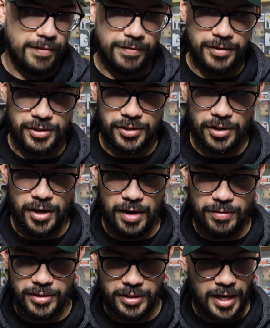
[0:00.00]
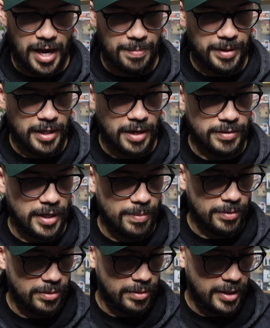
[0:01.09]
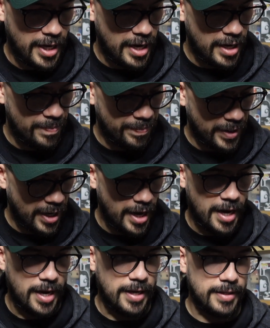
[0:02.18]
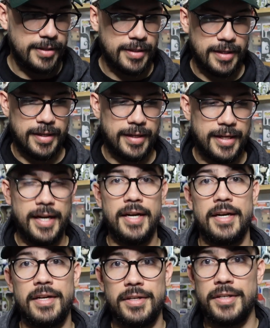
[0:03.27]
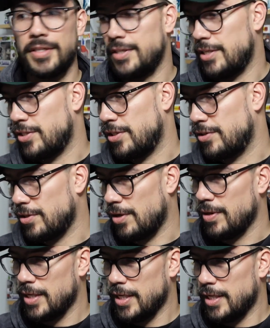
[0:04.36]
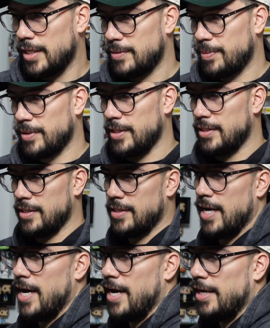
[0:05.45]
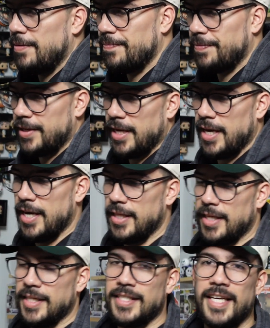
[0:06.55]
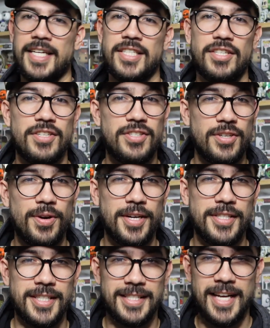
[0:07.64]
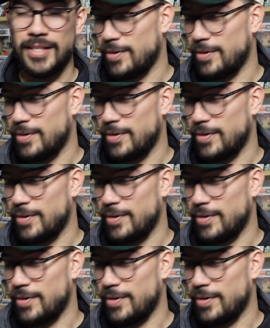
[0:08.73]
for sure. I was just happy that I was able to get it and get it in good condition. So let's put these aside and let's get into the sodas, because that's